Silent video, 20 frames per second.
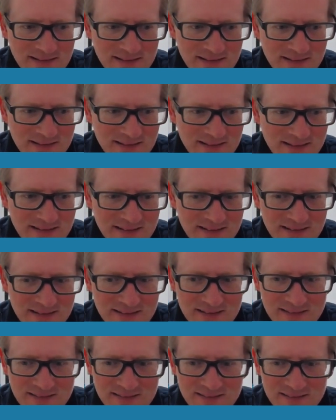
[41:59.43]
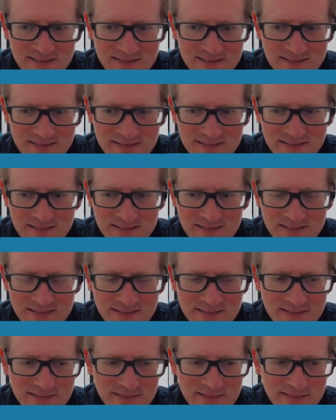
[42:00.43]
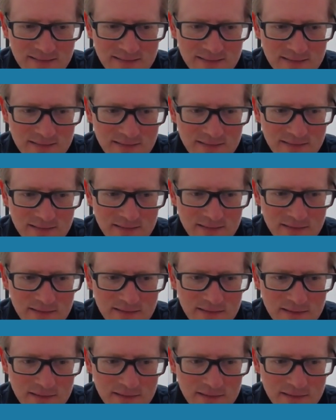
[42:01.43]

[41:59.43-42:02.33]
The person shown says nothing.